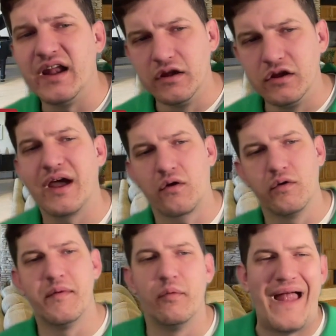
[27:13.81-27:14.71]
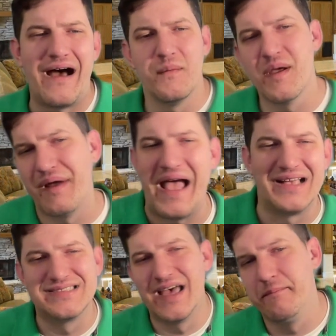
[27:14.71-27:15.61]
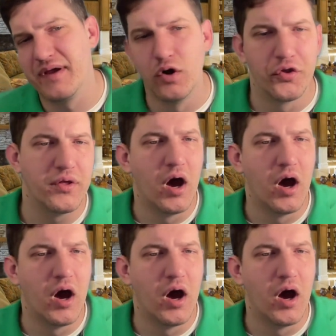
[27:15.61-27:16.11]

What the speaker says: and you got to remember Alabama has that big old